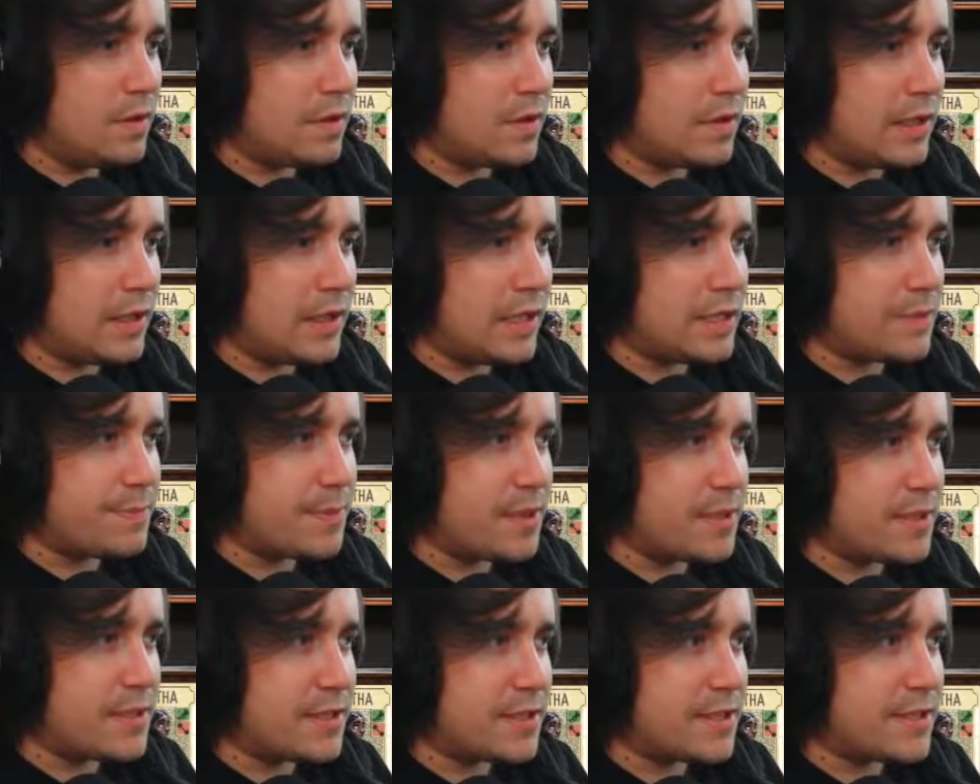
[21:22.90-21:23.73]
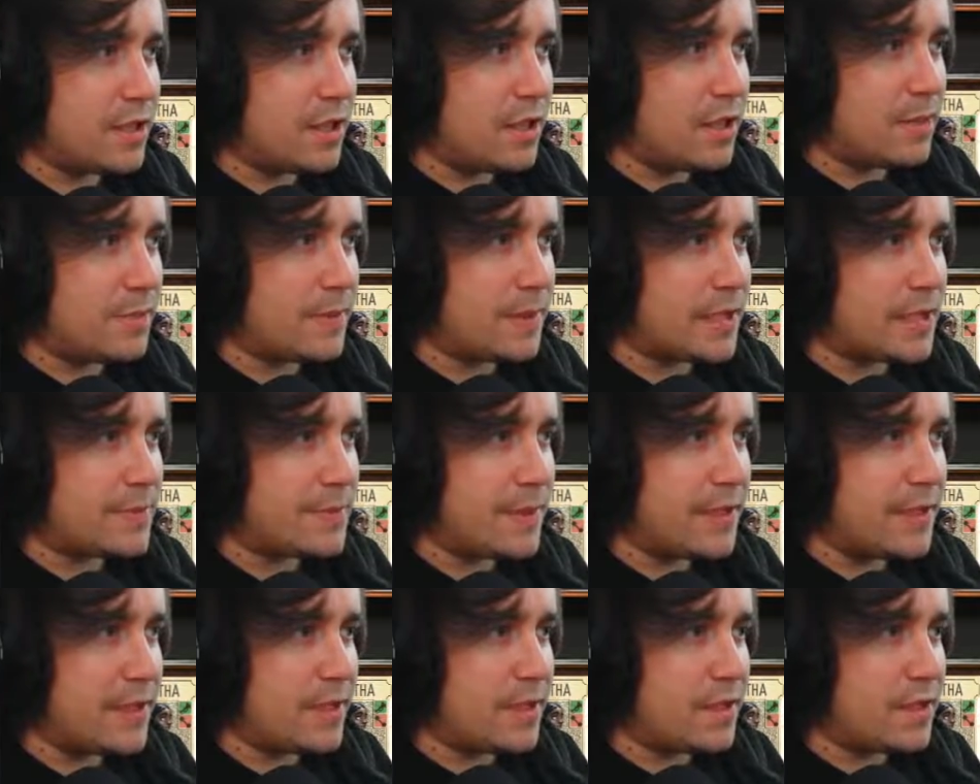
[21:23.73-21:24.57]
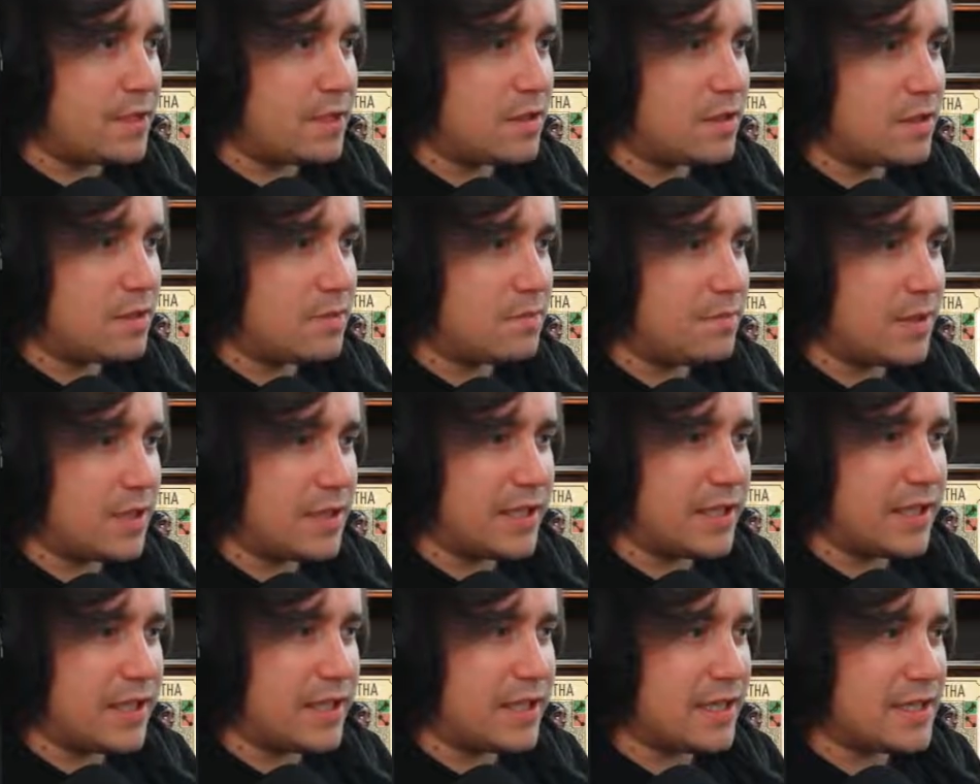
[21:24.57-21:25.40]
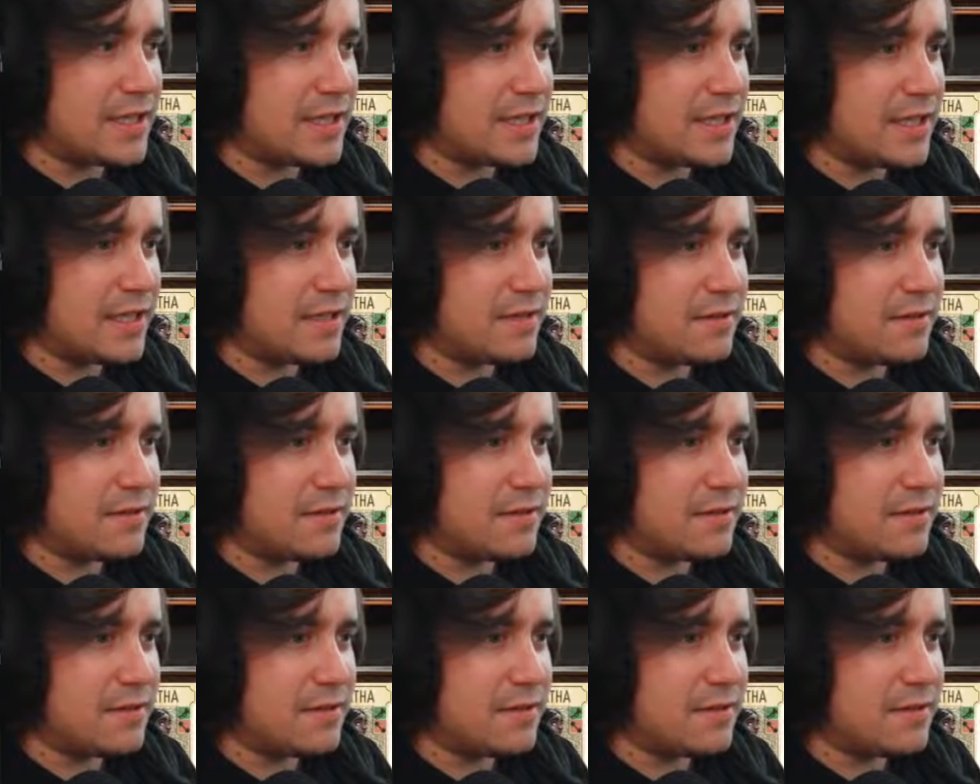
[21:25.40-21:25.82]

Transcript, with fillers: Okay, let's boost this up. That gives me money. That's it.